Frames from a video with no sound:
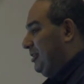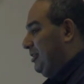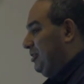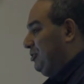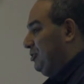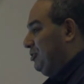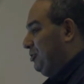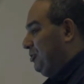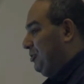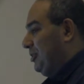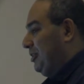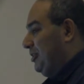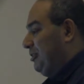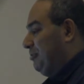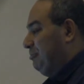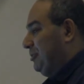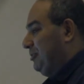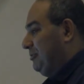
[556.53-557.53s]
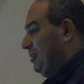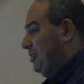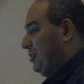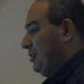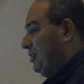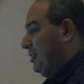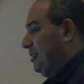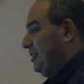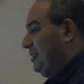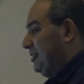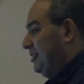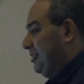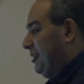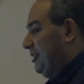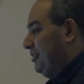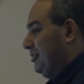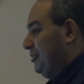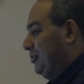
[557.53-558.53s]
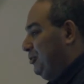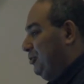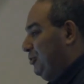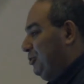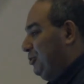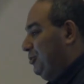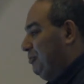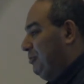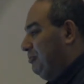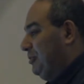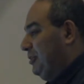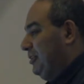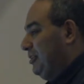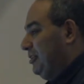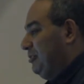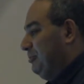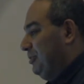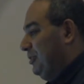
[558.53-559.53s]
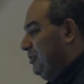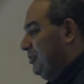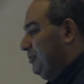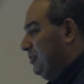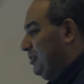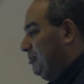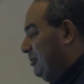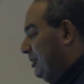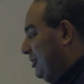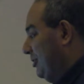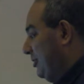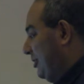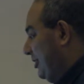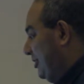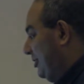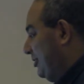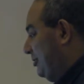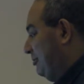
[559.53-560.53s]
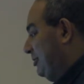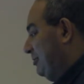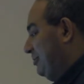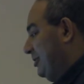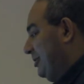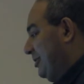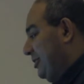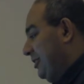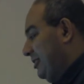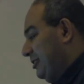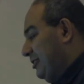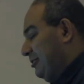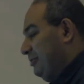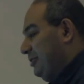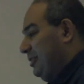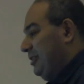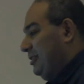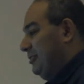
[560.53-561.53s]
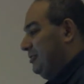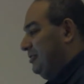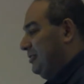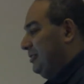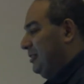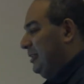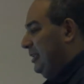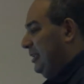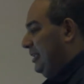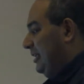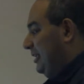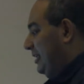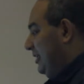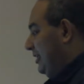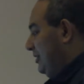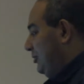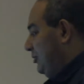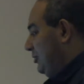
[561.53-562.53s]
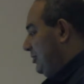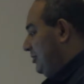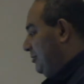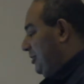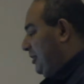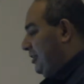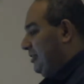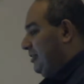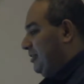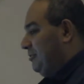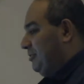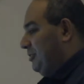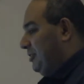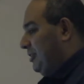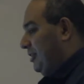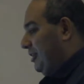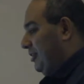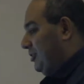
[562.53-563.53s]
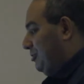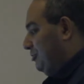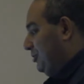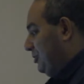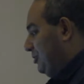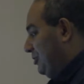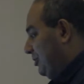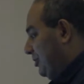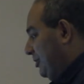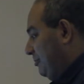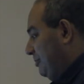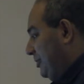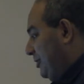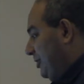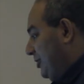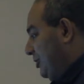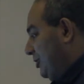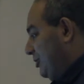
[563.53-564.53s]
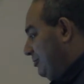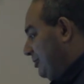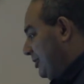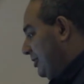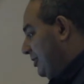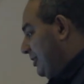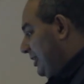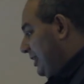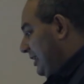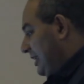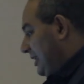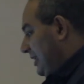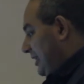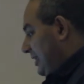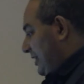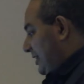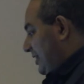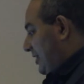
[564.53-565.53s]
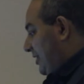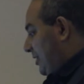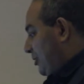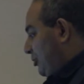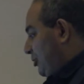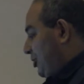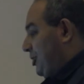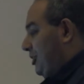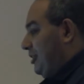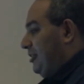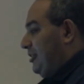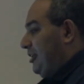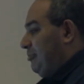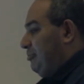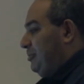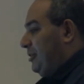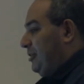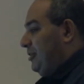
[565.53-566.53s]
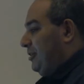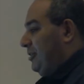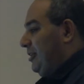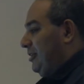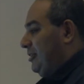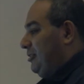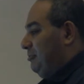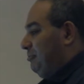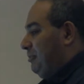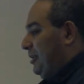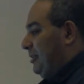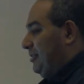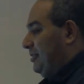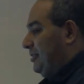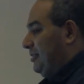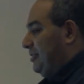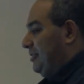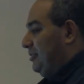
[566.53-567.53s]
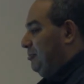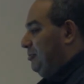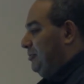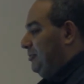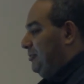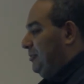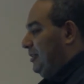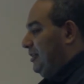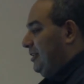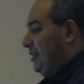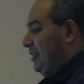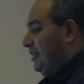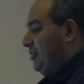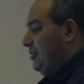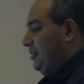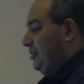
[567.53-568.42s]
And such lines are the candidates for changing mallocs in them for custom allocator. I call them hotlines. We are trying to find them. Next, recognizing patterns stage.